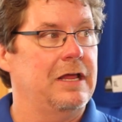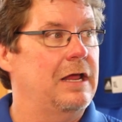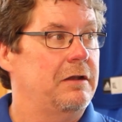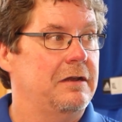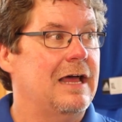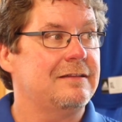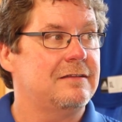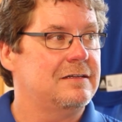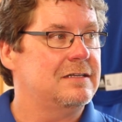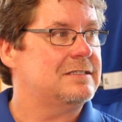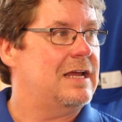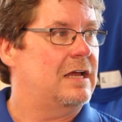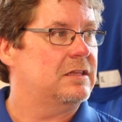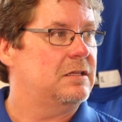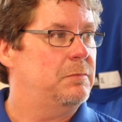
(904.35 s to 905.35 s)
Now, not to
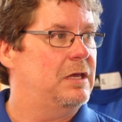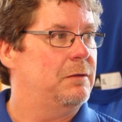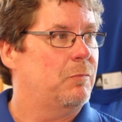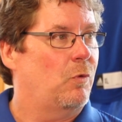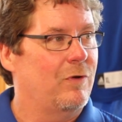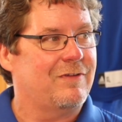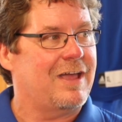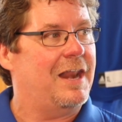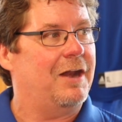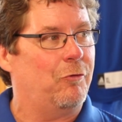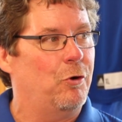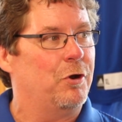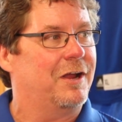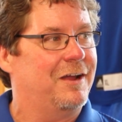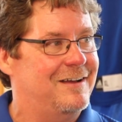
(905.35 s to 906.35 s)
discount the men, but we've kind of
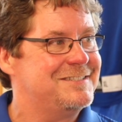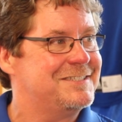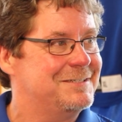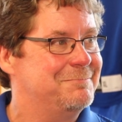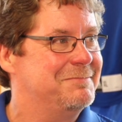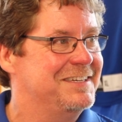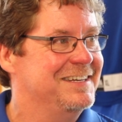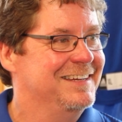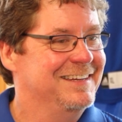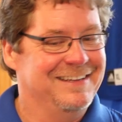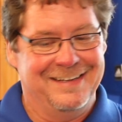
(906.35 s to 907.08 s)
grown accustomed